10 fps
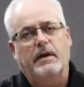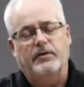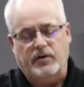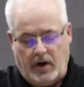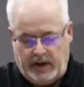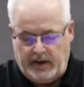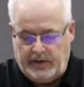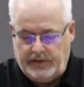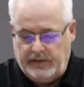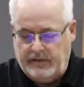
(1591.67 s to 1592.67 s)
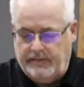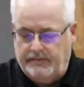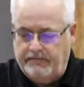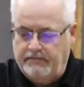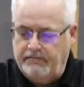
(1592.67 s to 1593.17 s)
as God is.
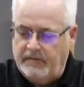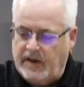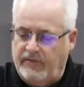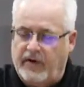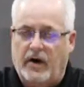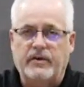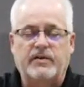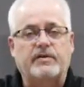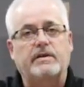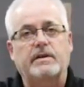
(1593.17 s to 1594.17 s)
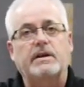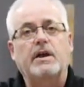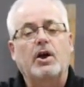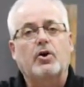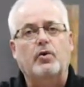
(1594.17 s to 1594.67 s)
He found this in the
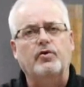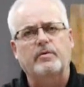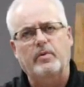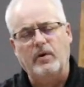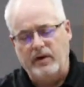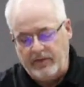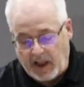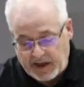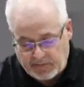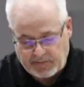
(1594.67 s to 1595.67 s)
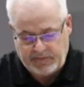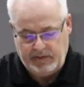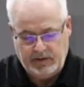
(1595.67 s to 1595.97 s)
crucible of life.